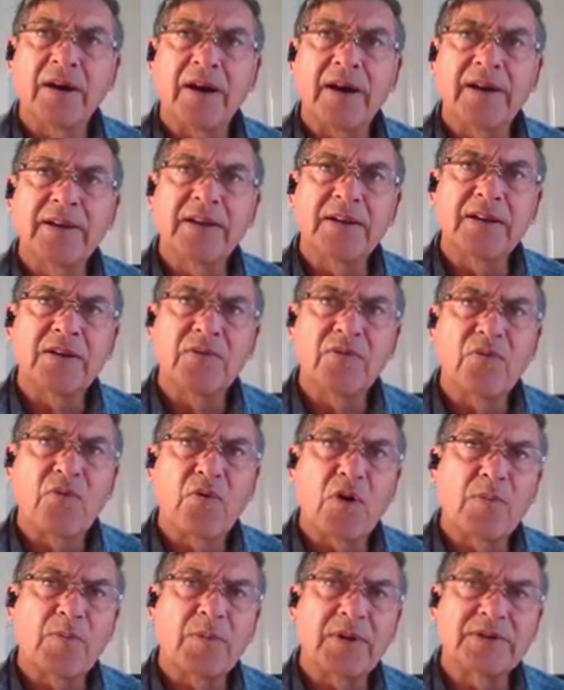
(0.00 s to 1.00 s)
I get
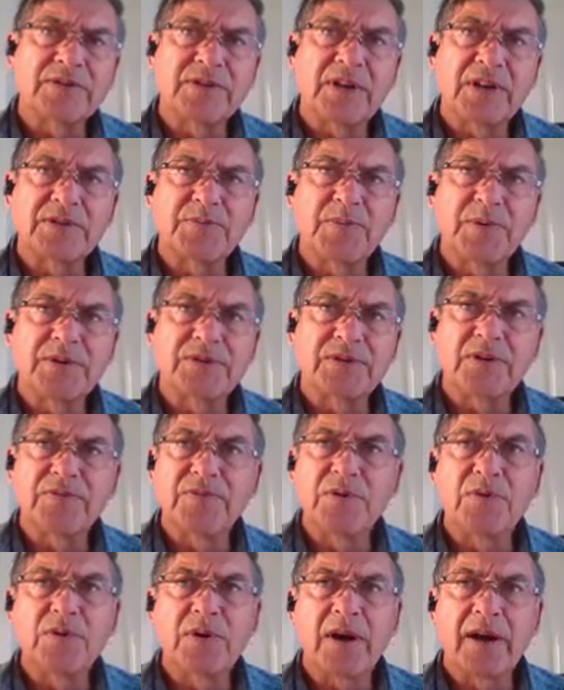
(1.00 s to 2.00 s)
informal assessments
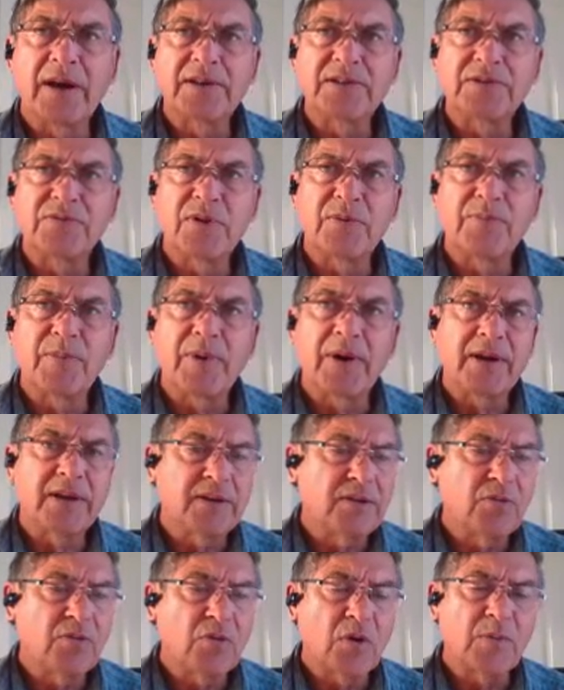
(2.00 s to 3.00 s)
of you guys with
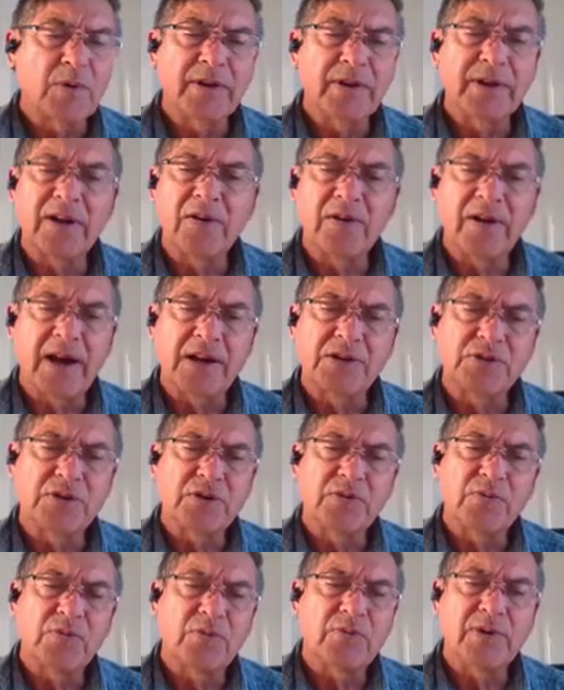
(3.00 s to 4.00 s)
my normal
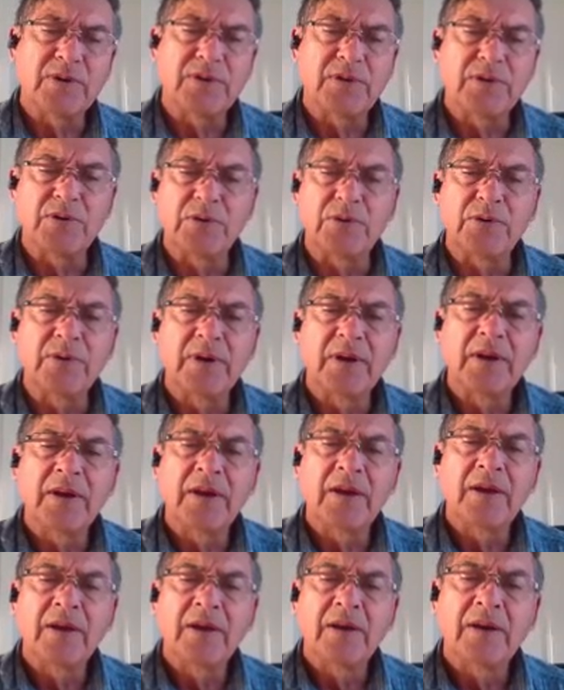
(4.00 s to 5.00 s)
interaction with you.
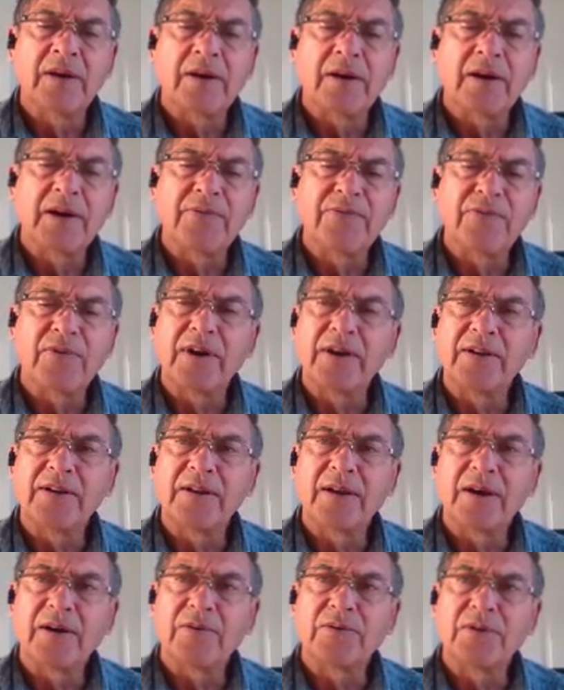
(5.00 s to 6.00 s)
I
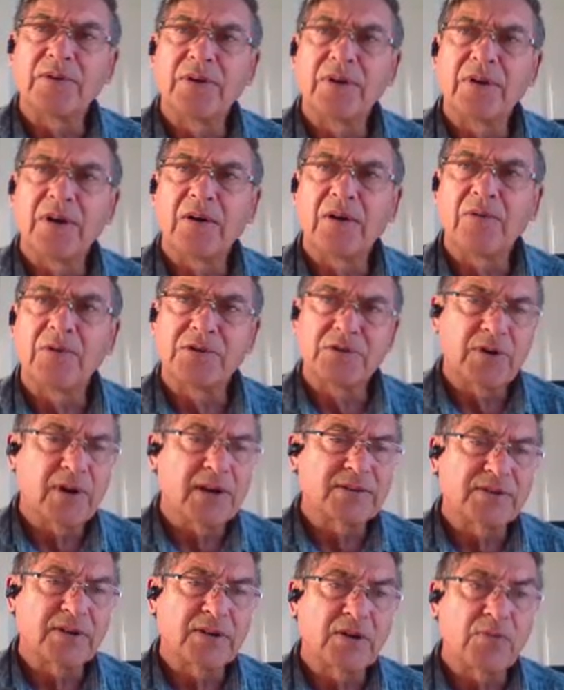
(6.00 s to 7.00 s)
find out what you're
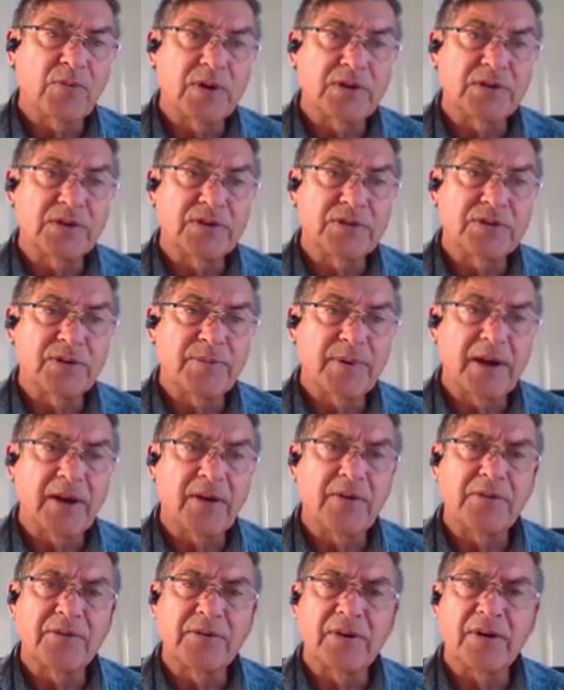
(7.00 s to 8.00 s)
asking questions
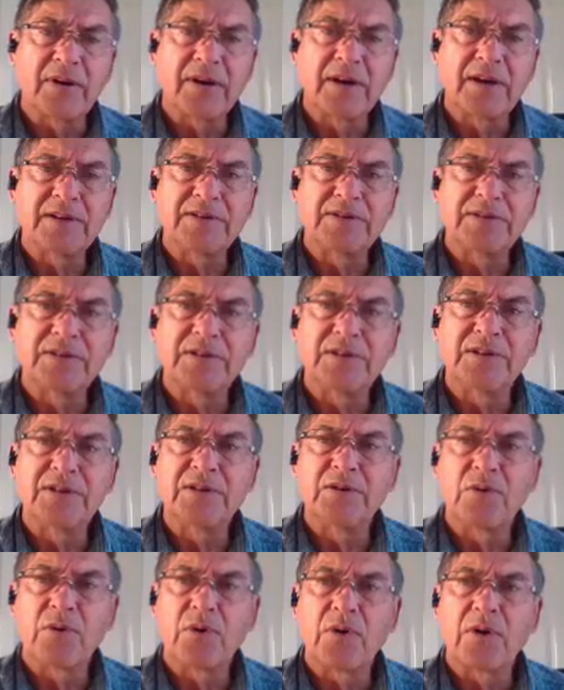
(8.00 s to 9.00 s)
about. I see
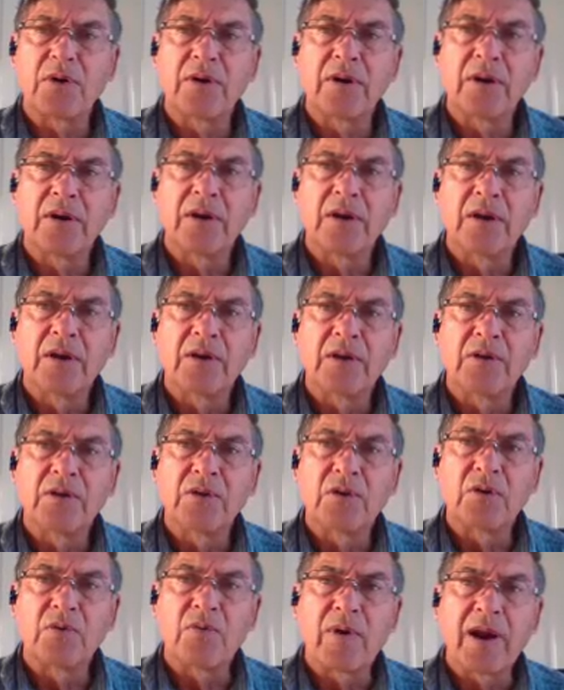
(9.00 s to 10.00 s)
your
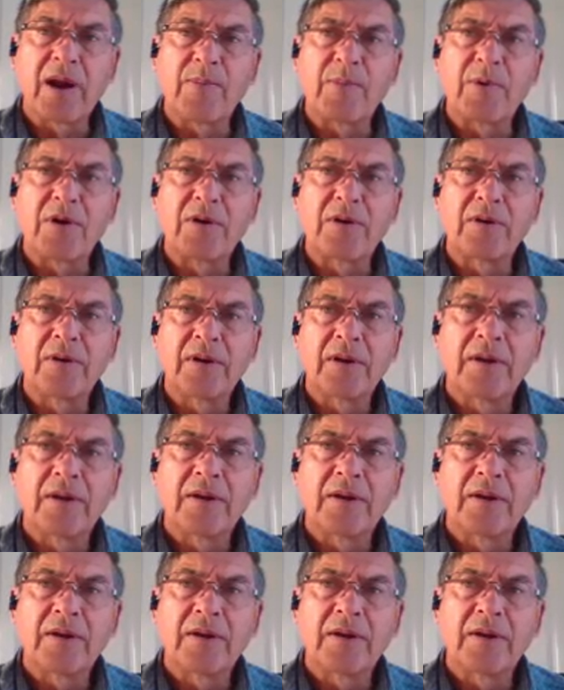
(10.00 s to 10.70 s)
grammar.